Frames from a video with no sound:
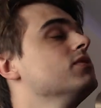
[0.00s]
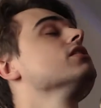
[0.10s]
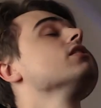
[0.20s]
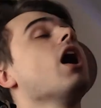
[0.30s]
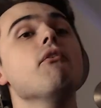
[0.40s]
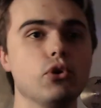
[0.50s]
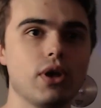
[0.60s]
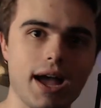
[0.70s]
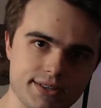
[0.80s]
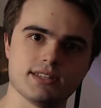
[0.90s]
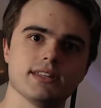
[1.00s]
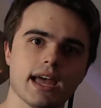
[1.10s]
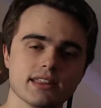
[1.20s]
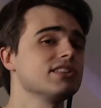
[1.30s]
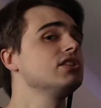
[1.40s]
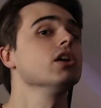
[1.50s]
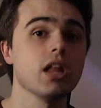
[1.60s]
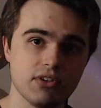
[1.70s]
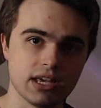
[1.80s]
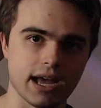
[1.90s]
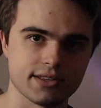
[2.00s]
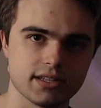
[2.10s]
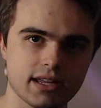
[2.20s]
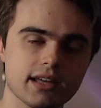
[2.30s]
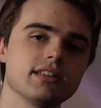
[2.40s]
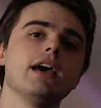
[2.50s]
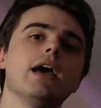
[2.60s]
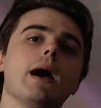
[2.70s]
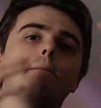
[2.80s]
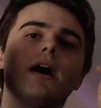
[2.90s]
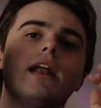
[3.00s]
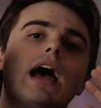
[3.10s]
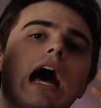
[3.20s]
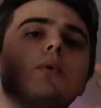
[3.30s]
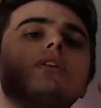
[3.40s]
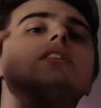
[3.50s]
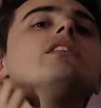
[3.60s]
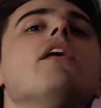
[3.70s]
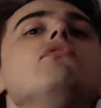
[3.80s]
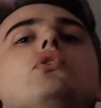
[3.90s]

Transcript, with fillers: love you guys to death. I still love you guys to death but I would love you